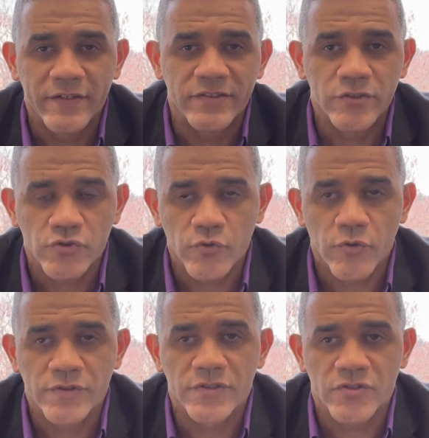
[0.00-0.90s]
deal
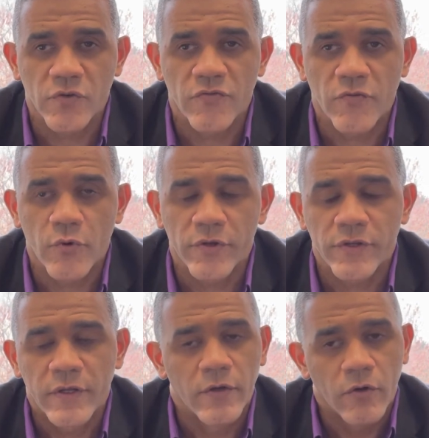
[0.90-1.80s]
sources, so forth,
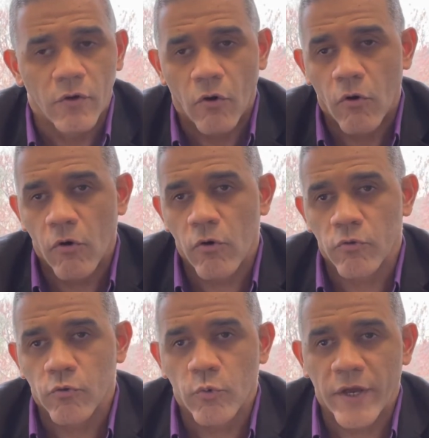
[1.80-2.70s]
all
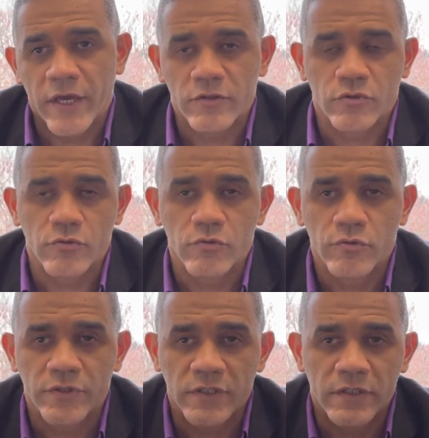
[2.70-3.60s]
the way through
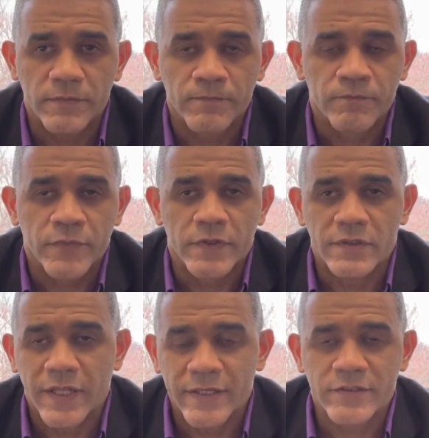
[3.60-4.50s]
the
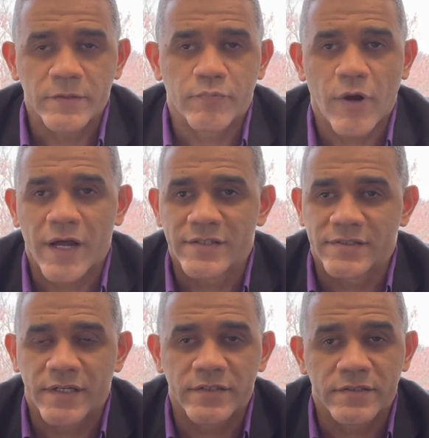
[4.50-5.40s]
lending
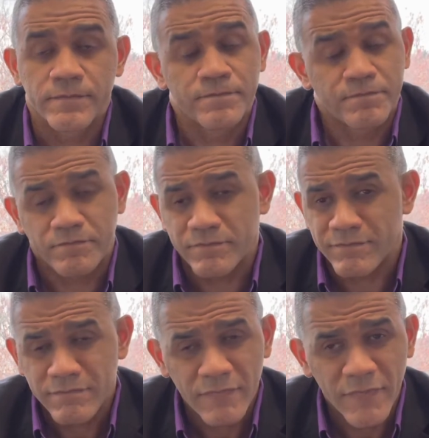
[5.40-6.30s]
process,
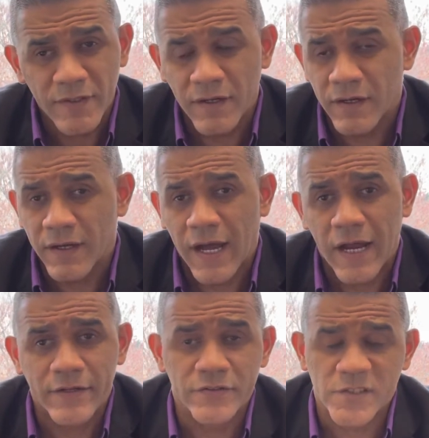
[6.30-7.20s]

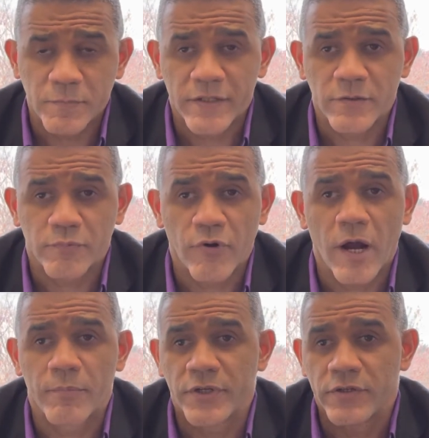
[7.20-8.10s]
how to inspect a
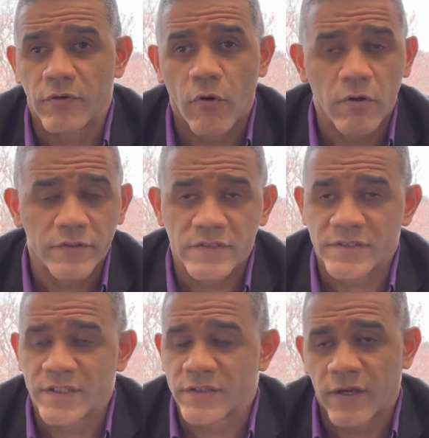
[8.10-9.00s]
property, all these
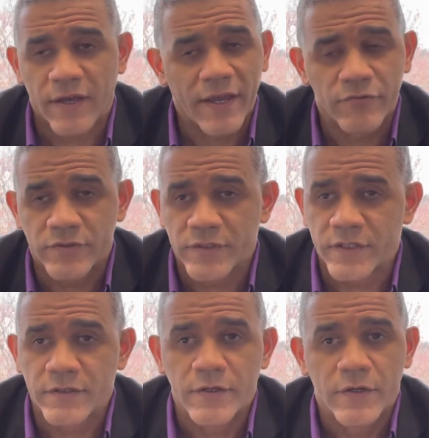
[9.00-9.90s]
things, everything,